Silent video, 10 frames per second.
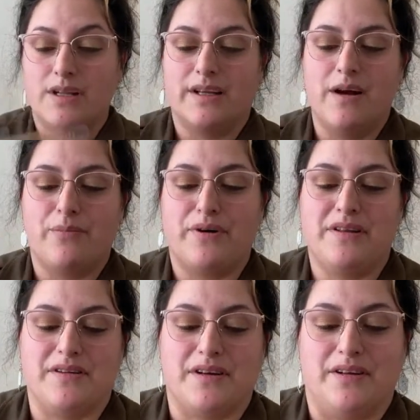look how pretty
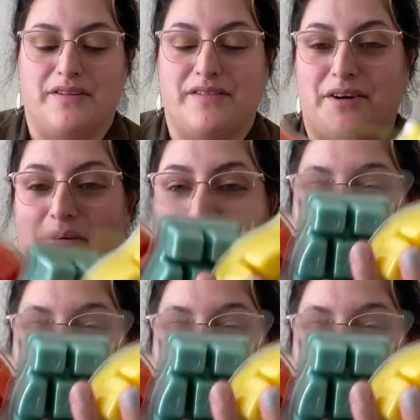the colors are.